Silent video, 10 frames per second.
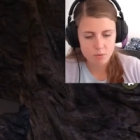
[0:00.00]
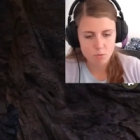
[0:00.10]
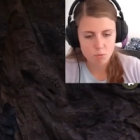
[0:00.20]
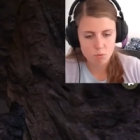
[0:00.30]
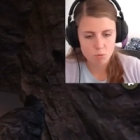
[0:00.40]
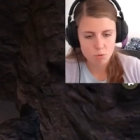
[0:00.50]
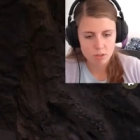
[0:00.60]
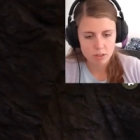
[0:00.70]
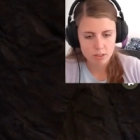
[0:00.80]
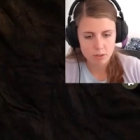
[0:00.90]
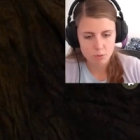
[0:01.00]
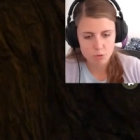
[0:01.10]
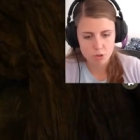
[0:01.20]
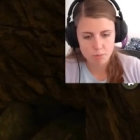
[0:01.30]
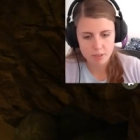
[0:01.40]
Ooh, those
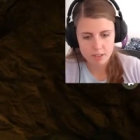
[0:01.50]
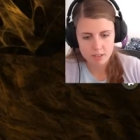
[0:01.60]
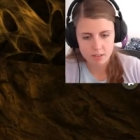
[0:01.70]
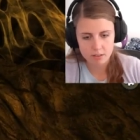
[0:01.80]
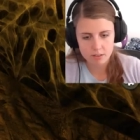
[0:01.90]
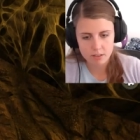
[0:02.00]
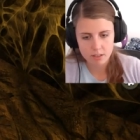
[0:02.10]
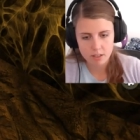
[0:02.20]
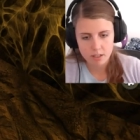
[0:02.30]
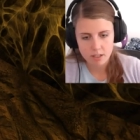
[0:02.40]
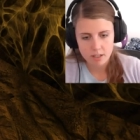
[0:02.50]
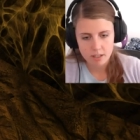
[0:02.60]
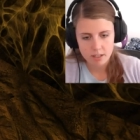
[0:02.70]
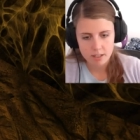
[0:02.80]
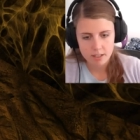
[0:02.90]
jumping skills.
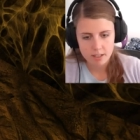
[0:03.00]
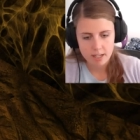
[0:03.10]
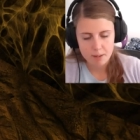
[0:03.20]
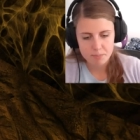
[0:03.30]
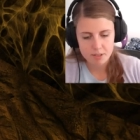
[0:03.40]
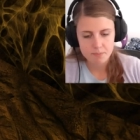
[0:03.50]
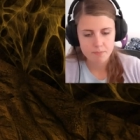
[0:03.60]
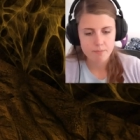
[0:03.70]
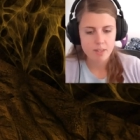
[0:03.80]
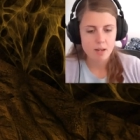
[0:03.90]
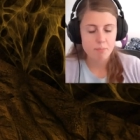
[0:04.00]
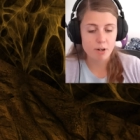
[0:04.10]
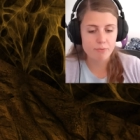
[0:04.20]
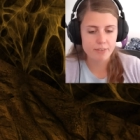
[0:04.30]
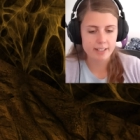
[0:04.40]
Hops.
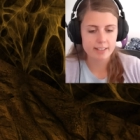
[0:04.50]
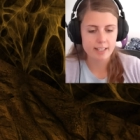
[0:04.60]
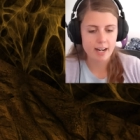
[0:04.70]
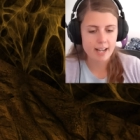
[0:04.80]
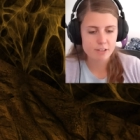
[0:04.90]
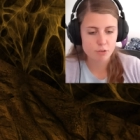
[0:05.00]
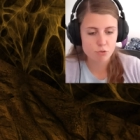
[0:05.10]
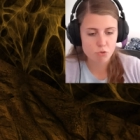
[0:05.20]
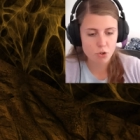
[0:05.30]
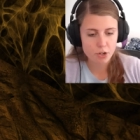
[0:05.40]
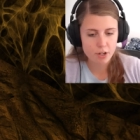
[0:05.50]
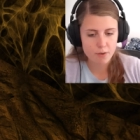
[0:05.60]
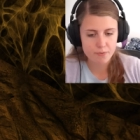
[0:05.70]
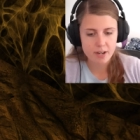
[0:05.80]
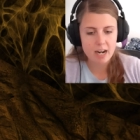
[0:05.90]
Perfect! That axe looks strong
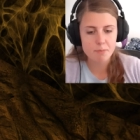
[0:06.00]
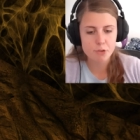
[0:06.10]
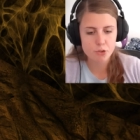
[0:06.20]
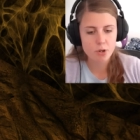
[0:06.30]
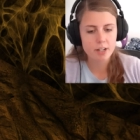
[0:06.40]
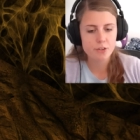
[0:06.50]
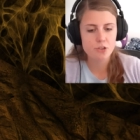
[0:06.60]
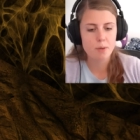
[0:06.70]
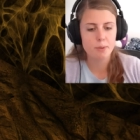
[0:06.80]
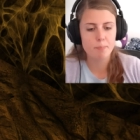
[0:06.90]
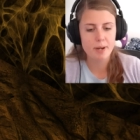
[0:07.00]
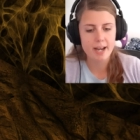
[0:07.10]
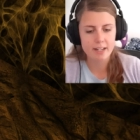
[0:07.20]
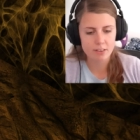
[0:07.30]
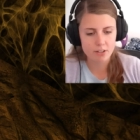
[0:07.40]
enough. I'm sure I can chop the
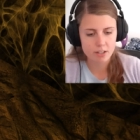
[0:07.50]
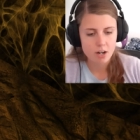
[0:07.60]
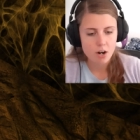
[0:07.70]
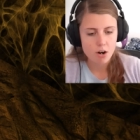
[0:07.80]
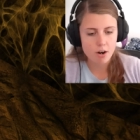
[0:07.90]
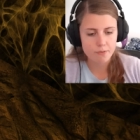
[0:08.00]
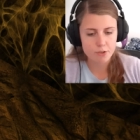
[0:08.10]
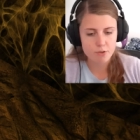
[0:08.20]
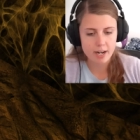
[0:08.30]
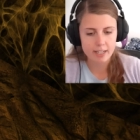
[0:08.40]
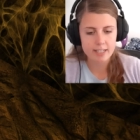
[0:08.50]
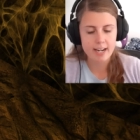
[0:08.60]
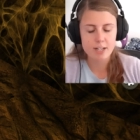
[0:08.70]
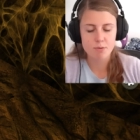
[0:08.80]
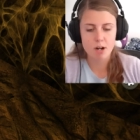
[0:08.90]
padlock off the dragon
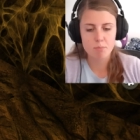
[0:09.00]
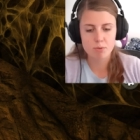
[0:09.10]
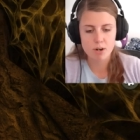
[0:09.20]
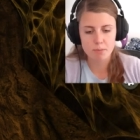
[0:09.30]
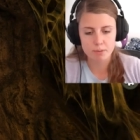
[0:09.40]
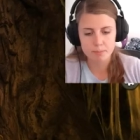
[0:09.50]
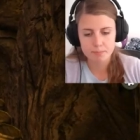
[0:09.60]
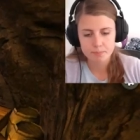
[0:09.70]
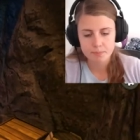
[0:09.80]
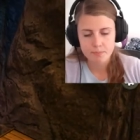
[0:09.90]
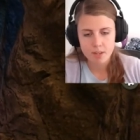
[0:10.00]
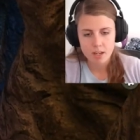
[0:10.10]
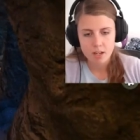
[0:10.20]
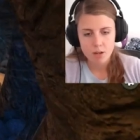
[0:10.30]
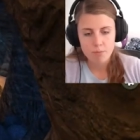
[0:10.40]
cage without a problem.
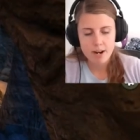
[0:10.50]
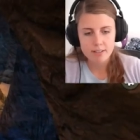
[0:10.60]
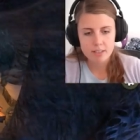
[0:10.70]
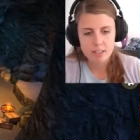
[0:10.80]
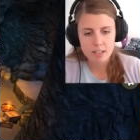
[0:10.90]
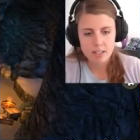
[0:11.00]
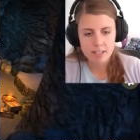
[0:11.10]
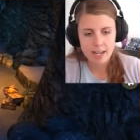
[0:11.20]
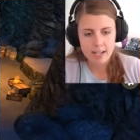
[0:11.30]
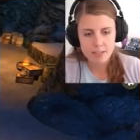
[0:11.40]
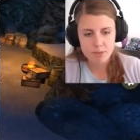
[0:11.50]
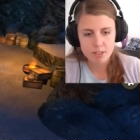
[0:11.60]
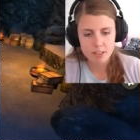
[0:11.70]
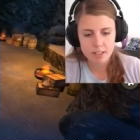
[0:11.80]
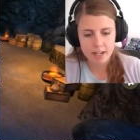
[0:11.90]
Where's the uh, cage with the
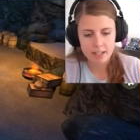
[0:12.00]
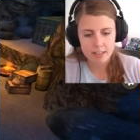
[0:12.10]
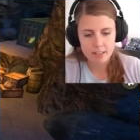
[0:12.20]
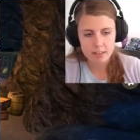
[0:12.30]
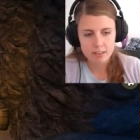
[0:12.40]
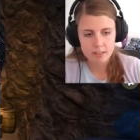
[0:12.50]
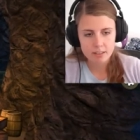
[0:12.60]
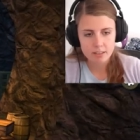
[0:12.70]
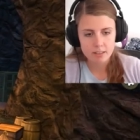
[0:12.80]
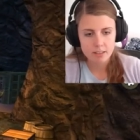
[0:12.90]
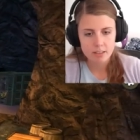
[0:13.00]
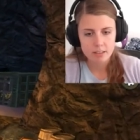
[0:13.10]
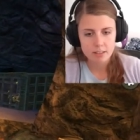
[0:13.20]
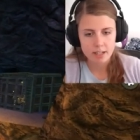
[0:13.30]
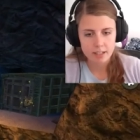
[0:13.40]
dragon in?
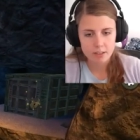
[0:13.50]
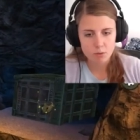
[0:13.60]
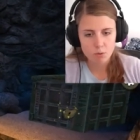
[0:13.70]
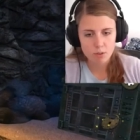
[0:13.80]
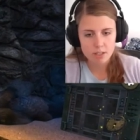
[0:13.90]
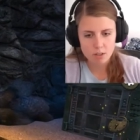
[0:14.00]
Dragon? Oh, he's...